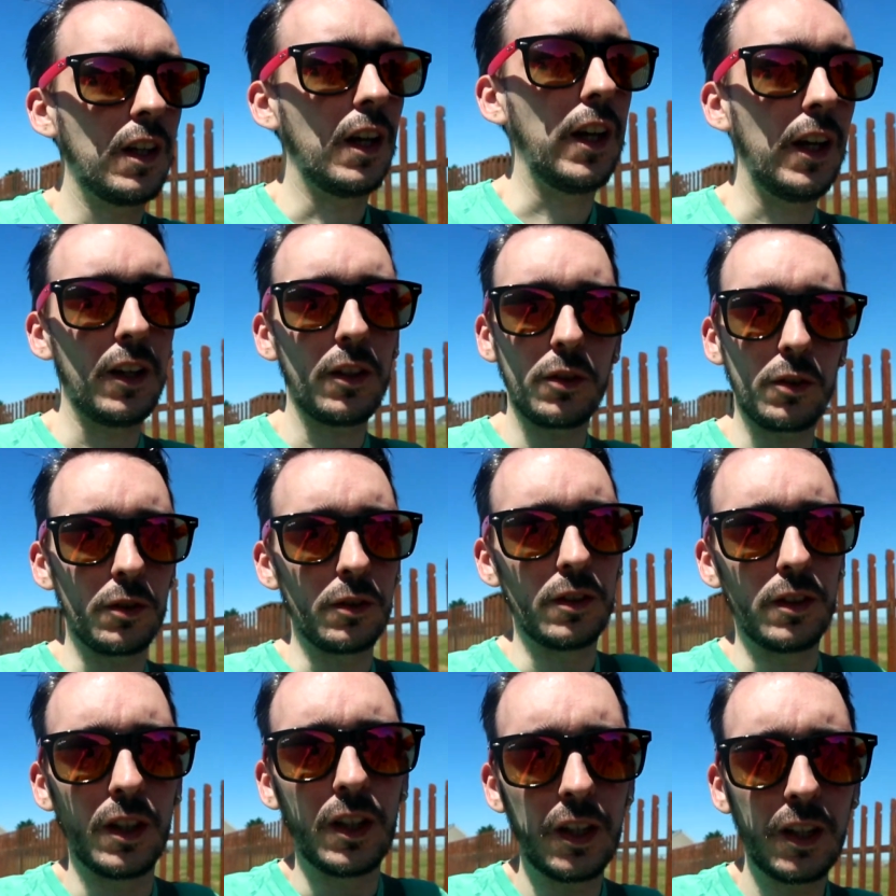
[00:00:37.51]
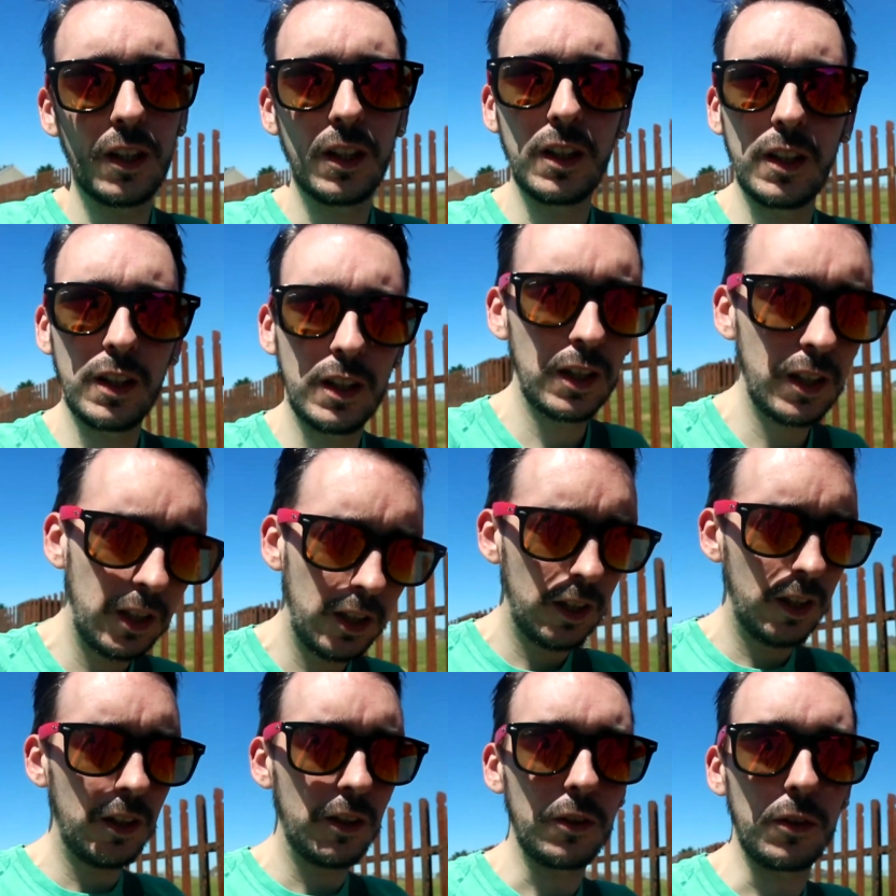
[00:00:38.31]
I heard
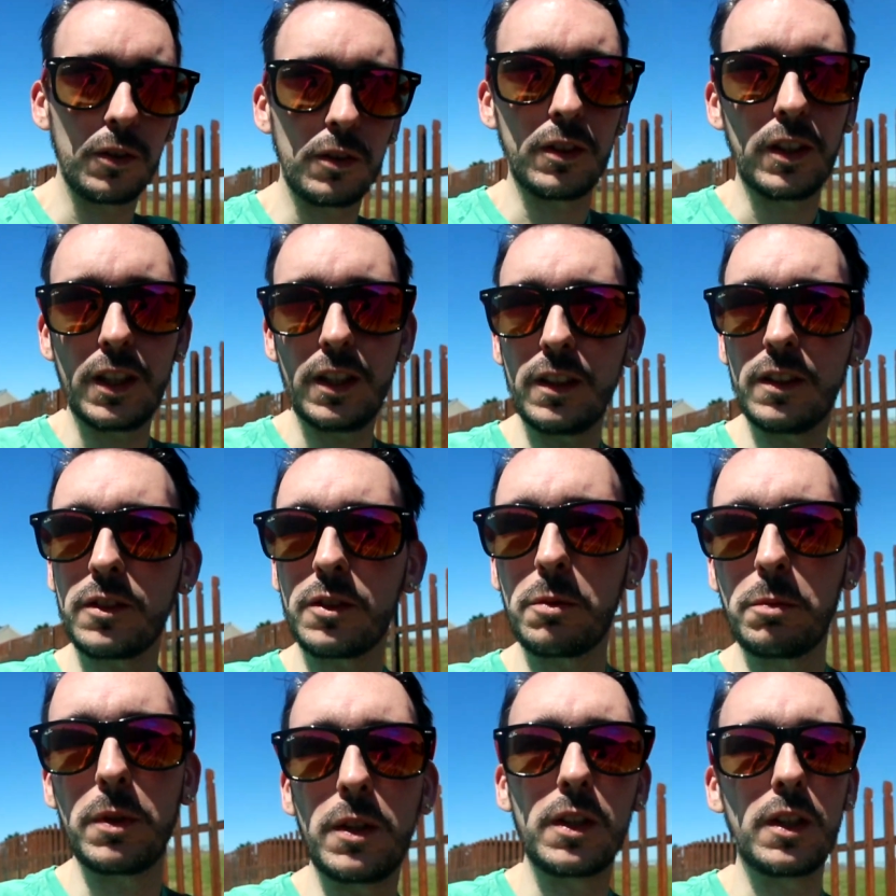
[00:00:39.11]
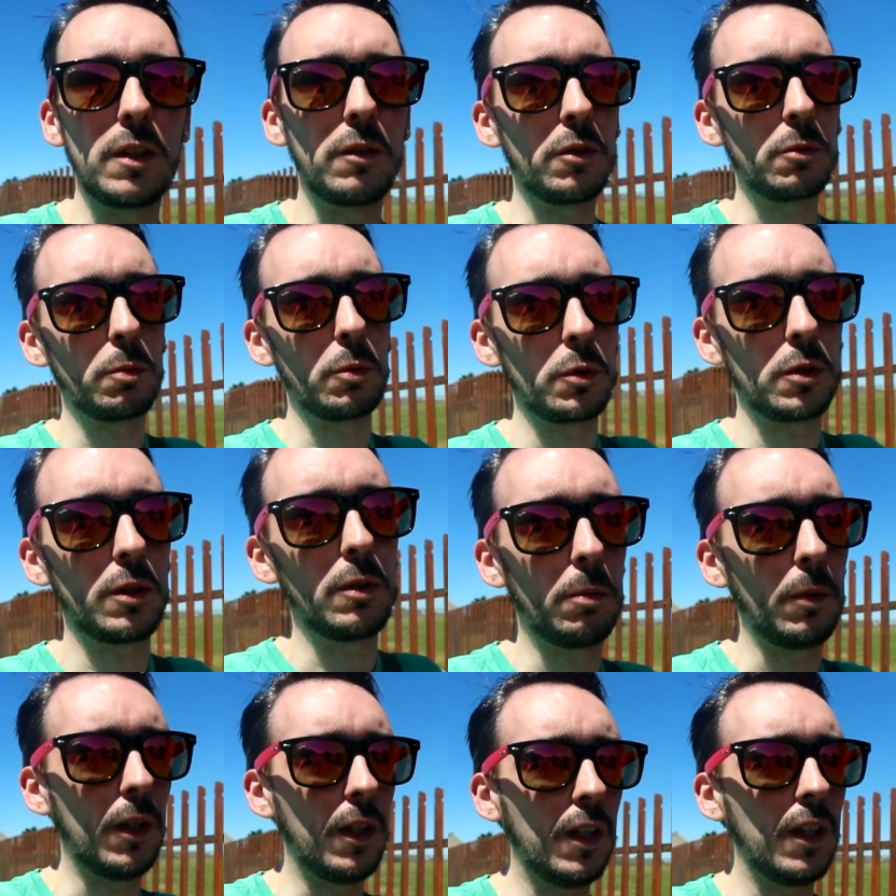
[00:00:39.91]
online somewhere that it was supposed
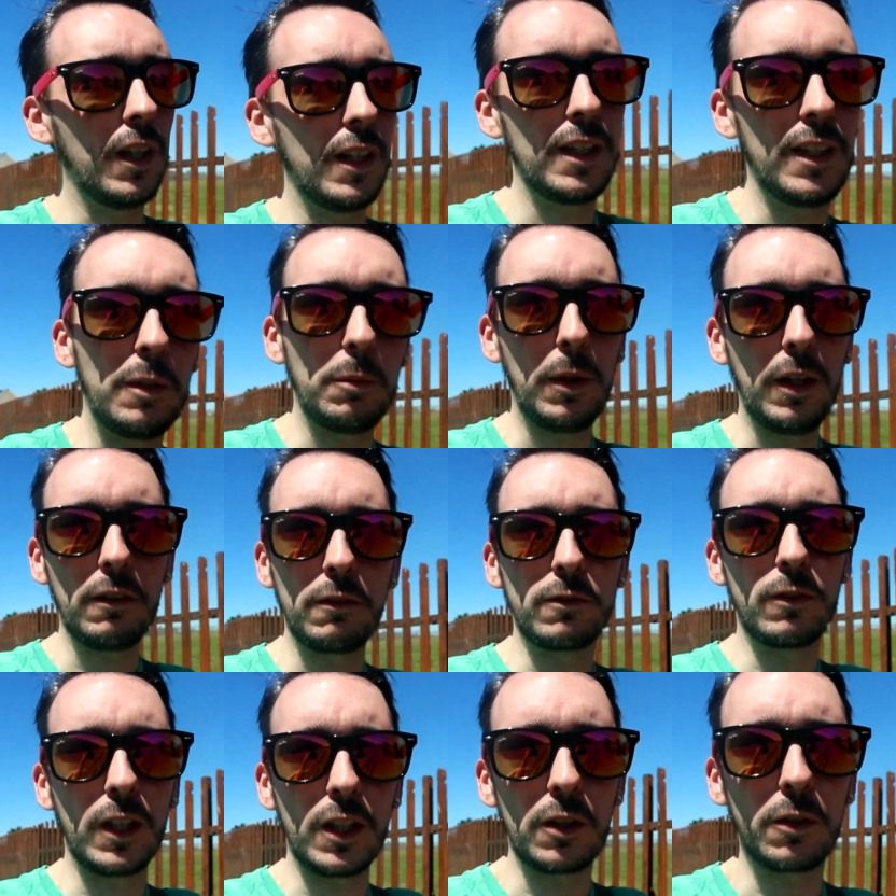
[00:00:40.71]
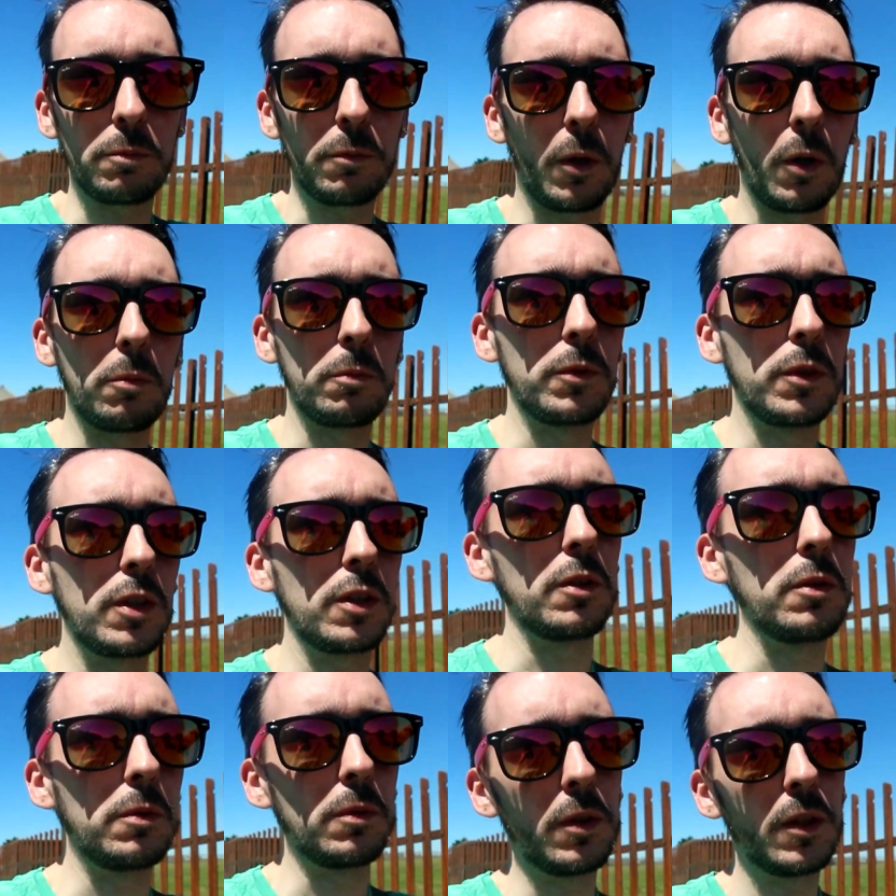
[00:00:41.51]
to be a heatwave right up
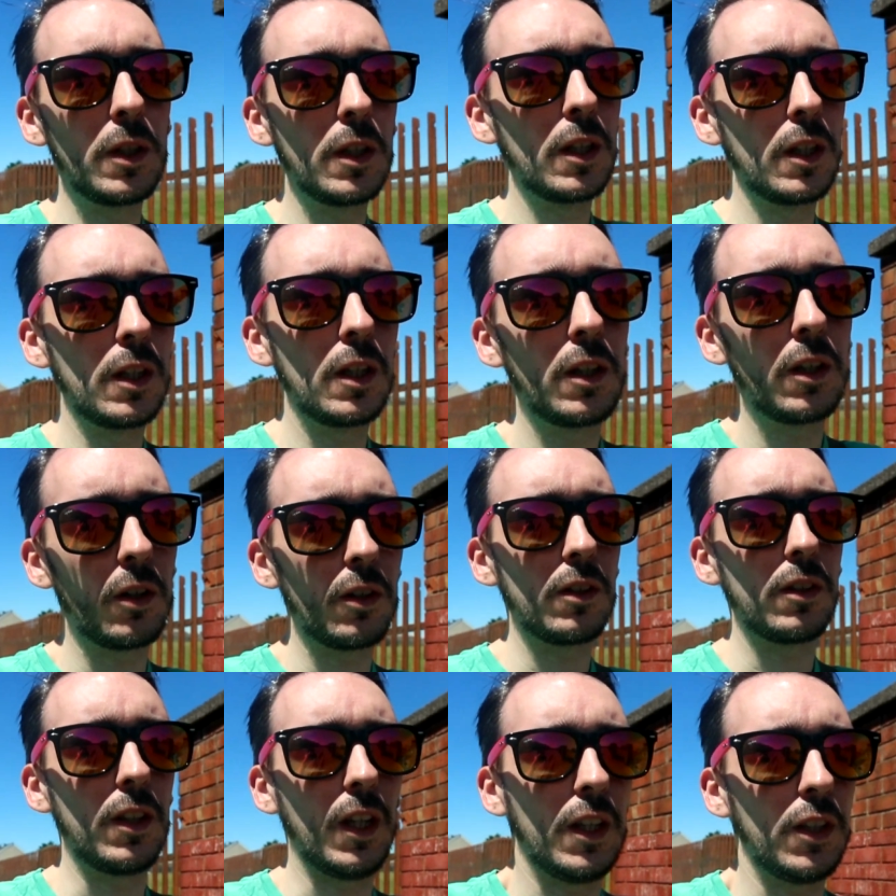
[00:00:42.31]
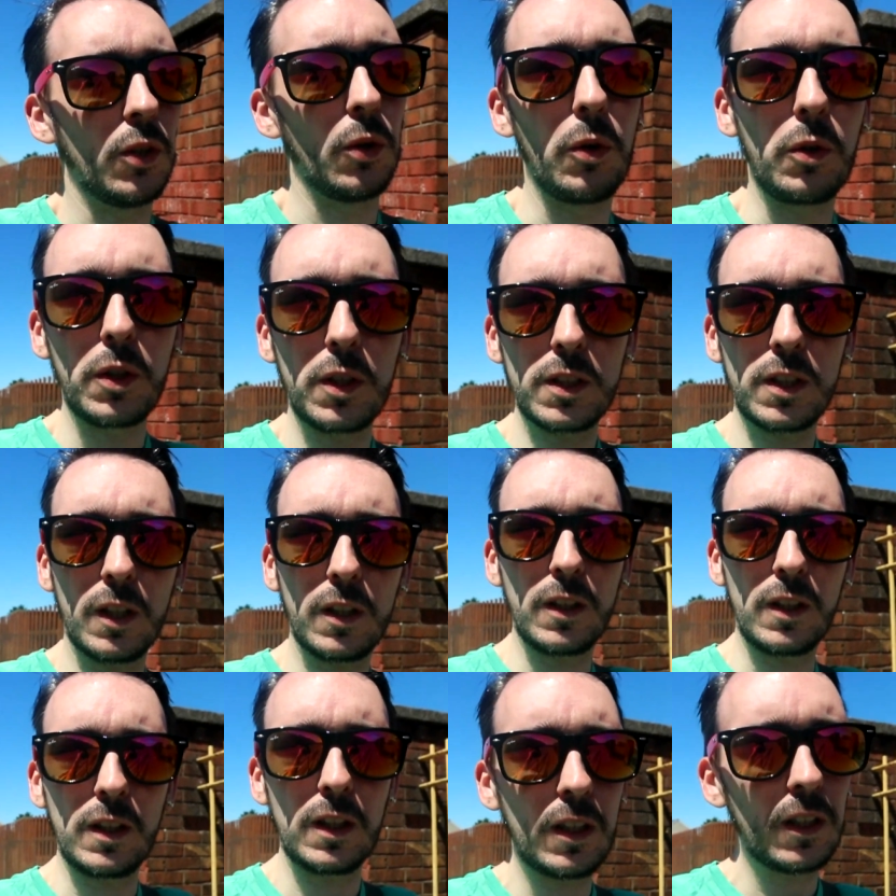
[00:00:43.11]
until the end of August, I
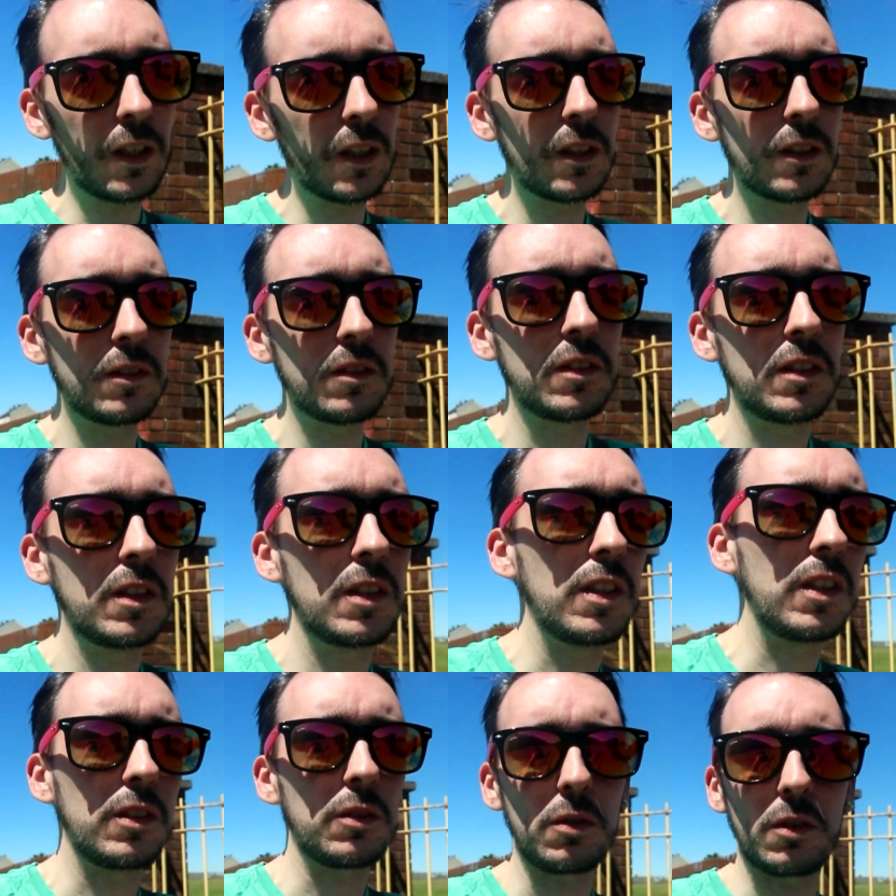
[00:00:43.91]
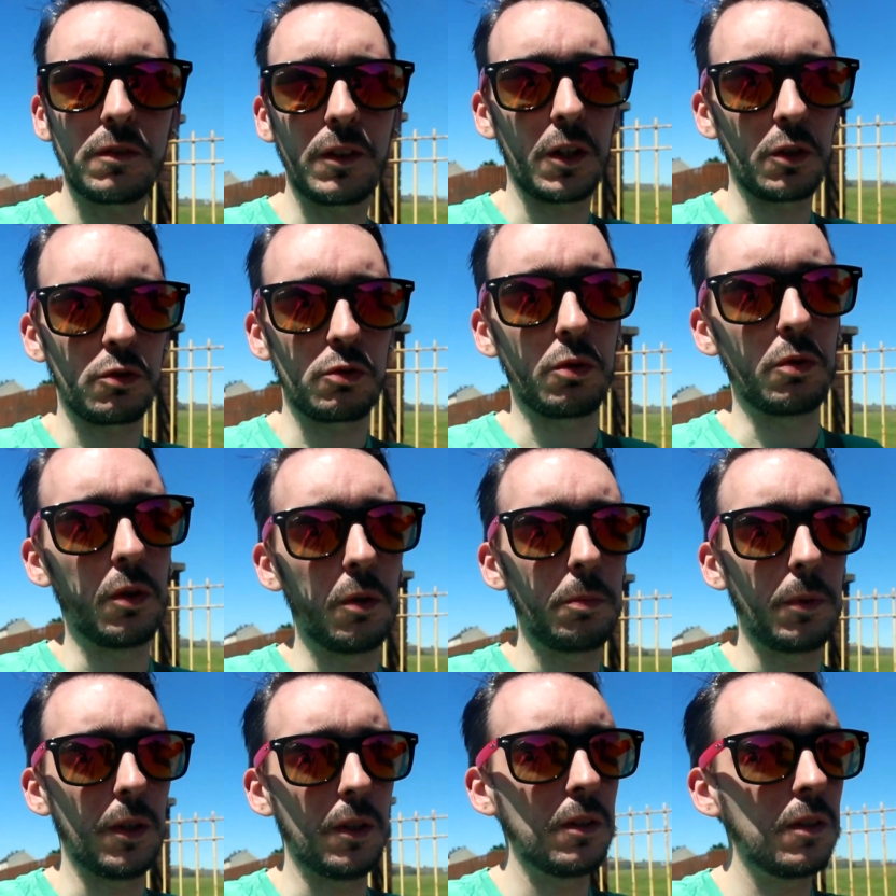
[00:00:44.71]
think. Don't know if that's true.
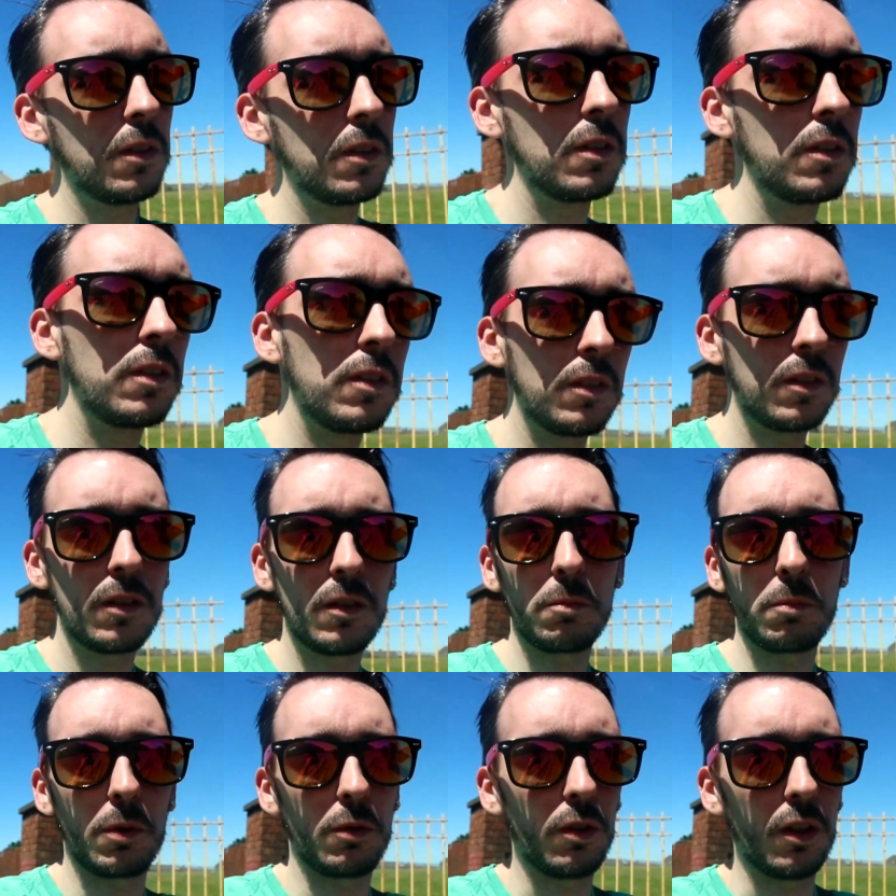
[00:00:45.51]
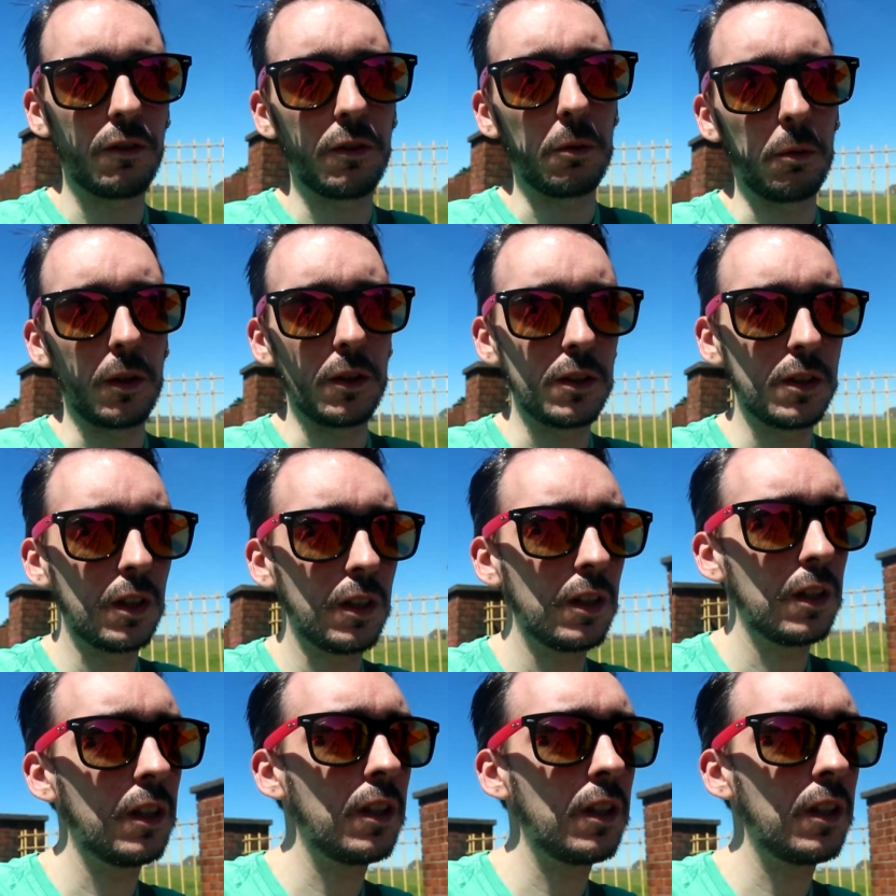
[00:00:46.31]
It'd be great if it was.